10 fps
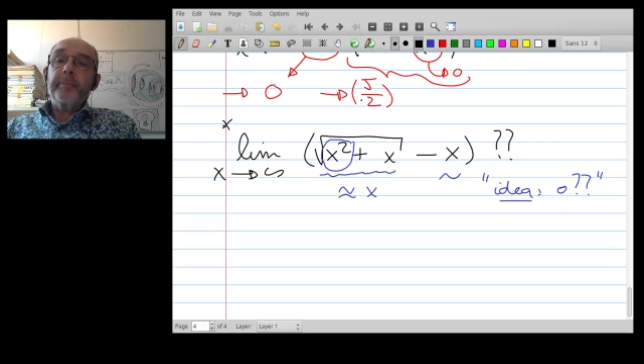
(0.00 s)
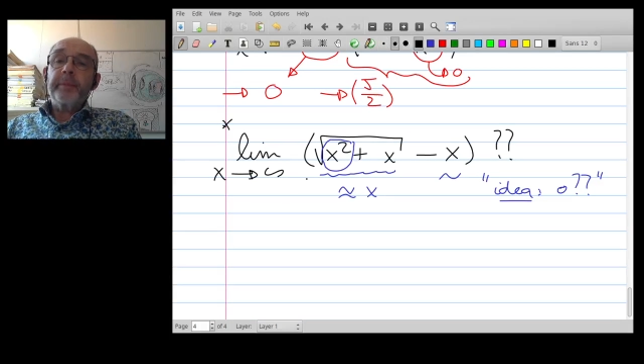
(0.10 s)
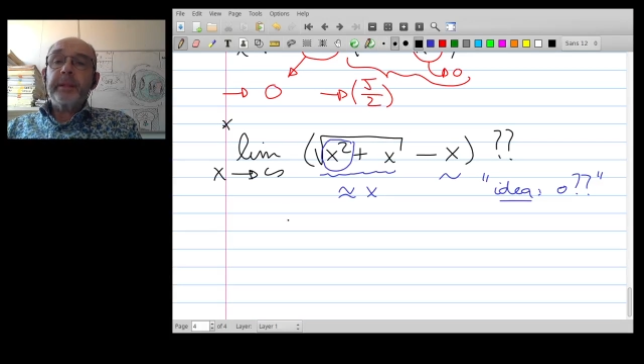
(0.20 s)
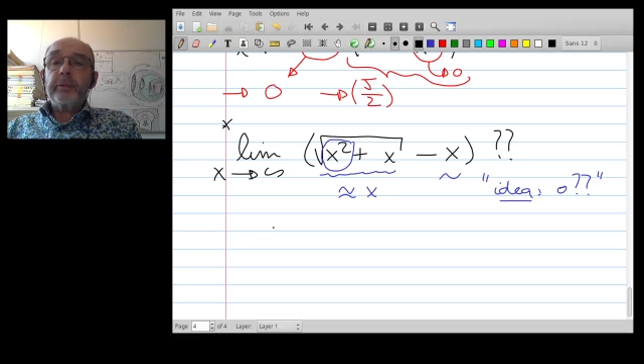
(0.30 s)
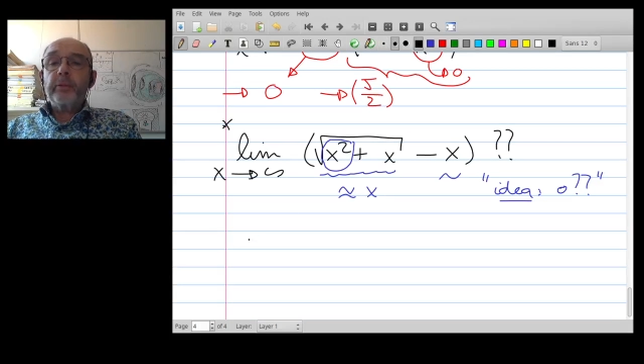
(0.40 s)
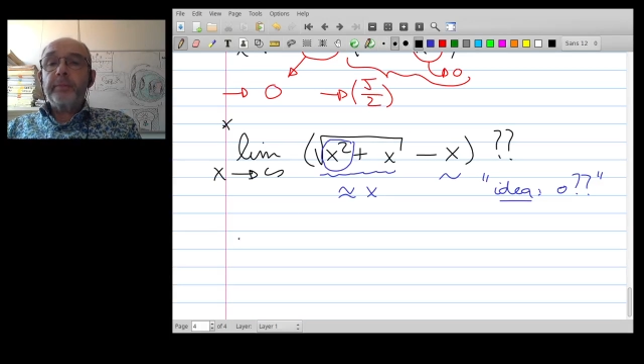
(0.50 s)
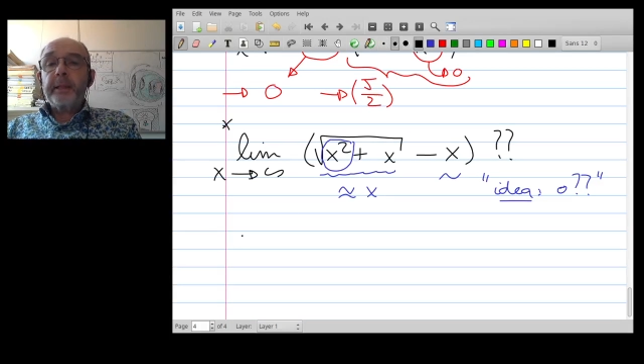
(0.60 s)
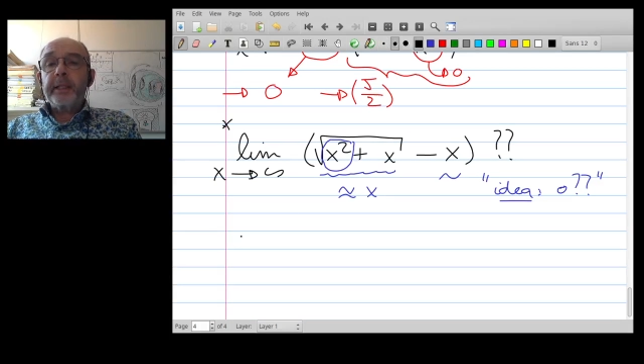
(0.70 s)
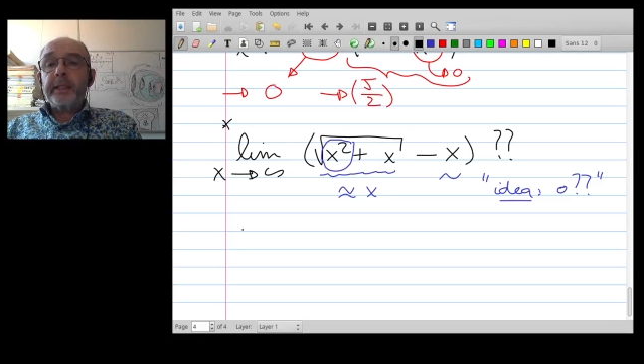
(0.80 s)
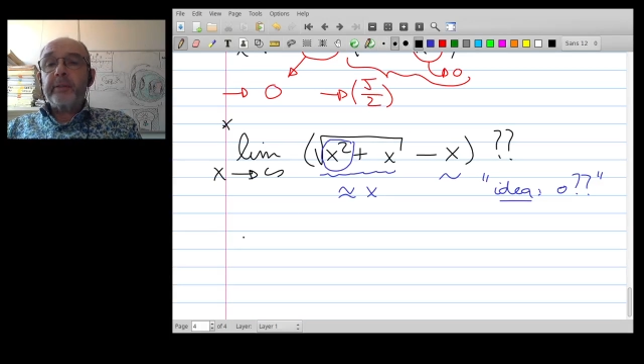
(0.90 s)
Now, to
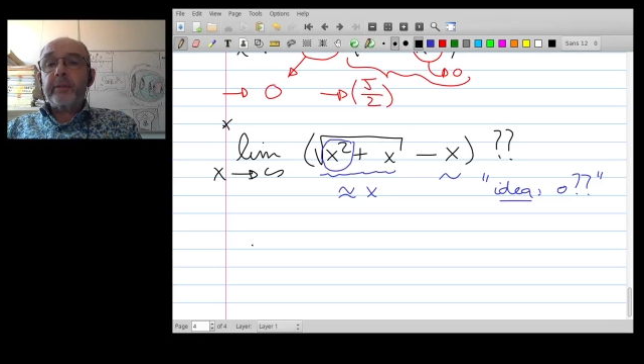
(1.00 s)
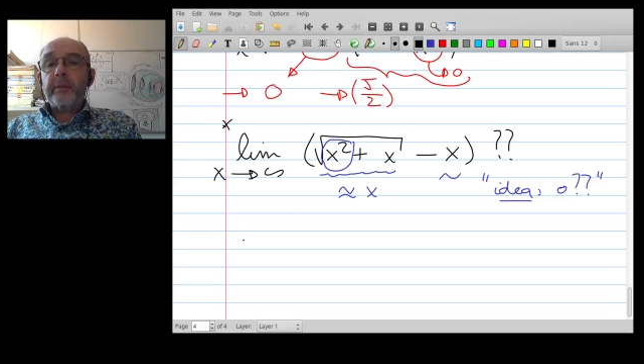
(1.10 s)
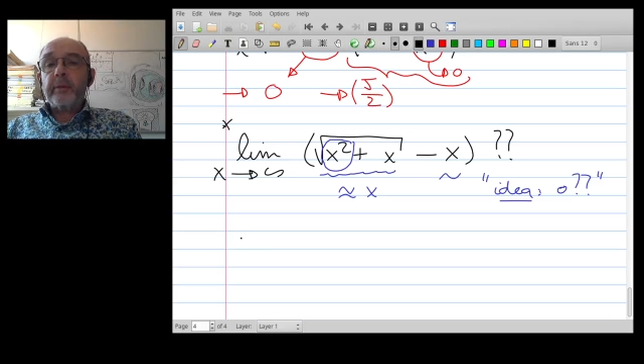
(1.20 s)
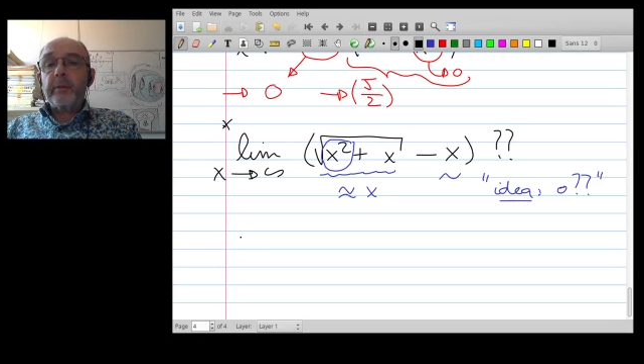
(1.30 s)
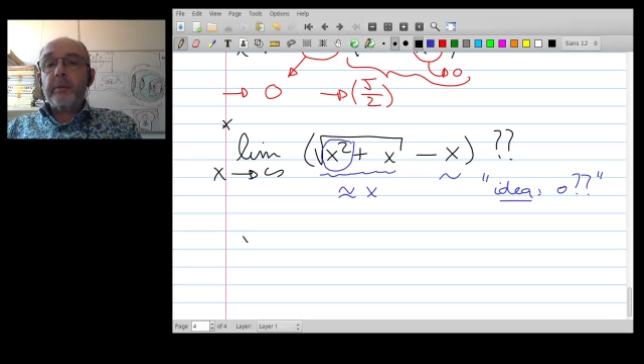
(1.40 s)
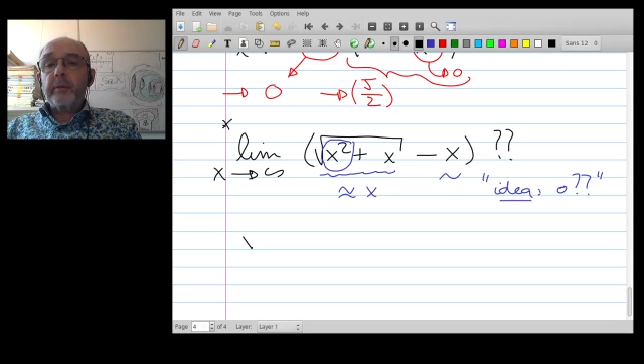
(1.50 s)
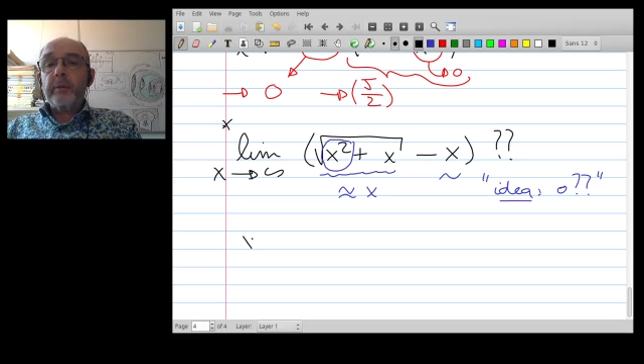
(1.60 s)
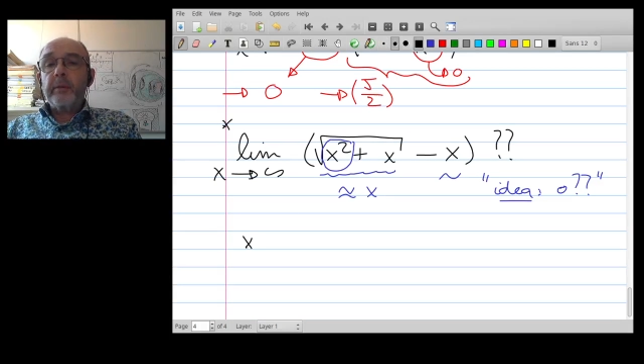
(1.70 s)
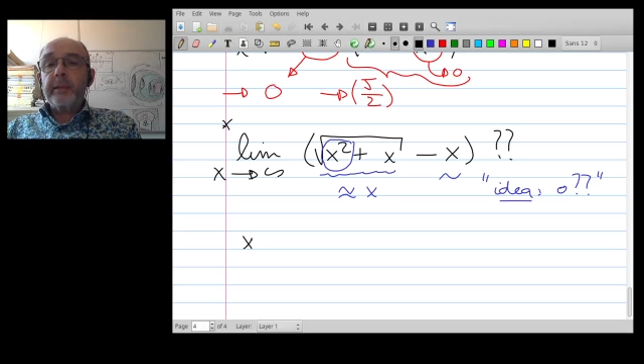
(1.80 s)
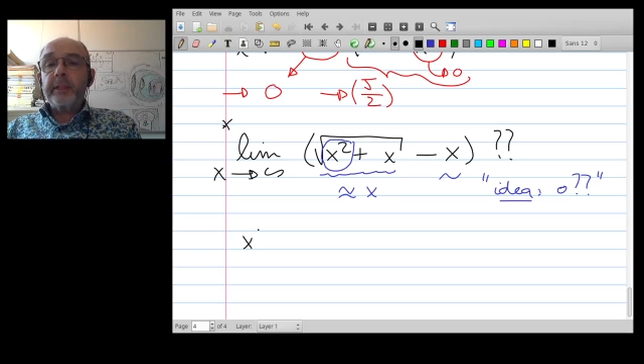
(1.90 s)
make it a
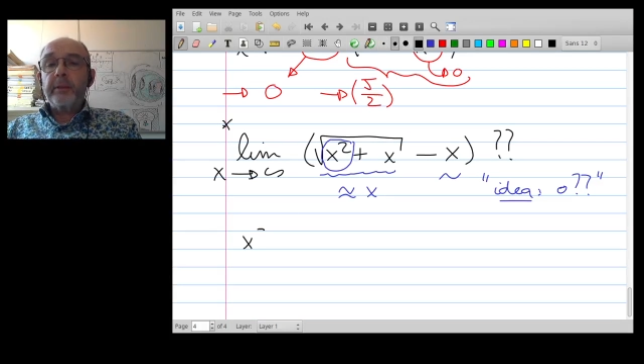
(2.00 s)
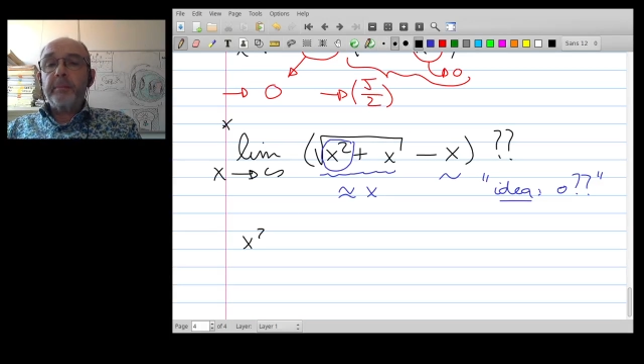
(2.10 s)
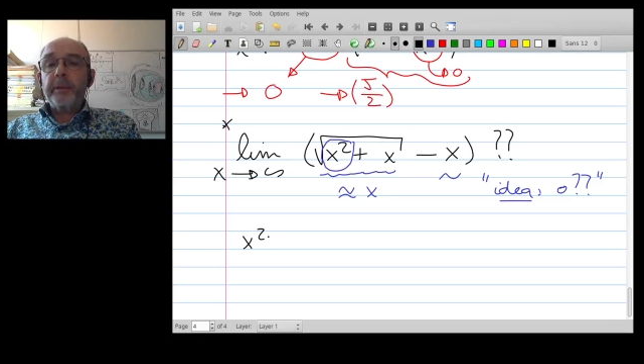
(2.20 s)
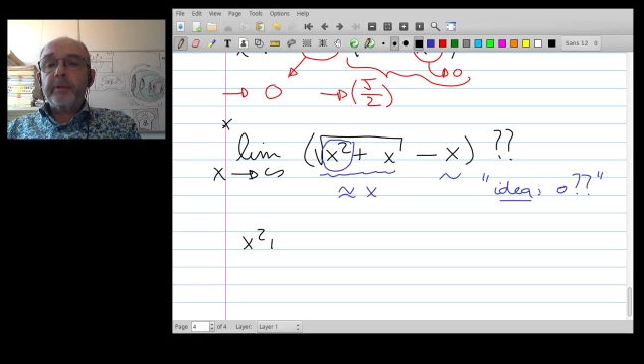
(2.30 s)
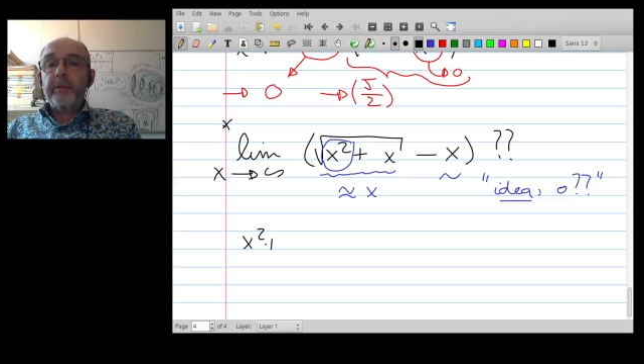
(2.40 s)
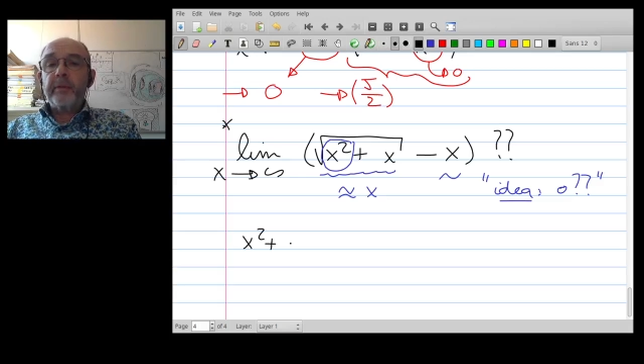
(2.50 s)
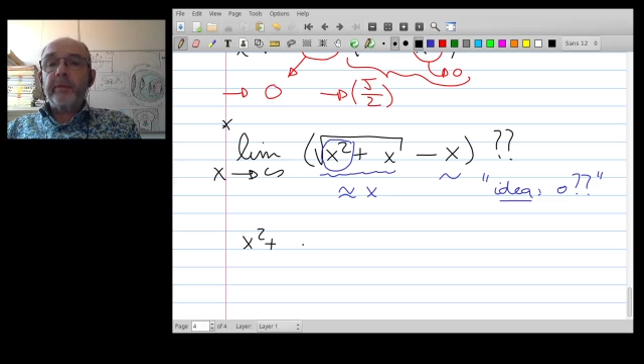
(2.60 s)
little bit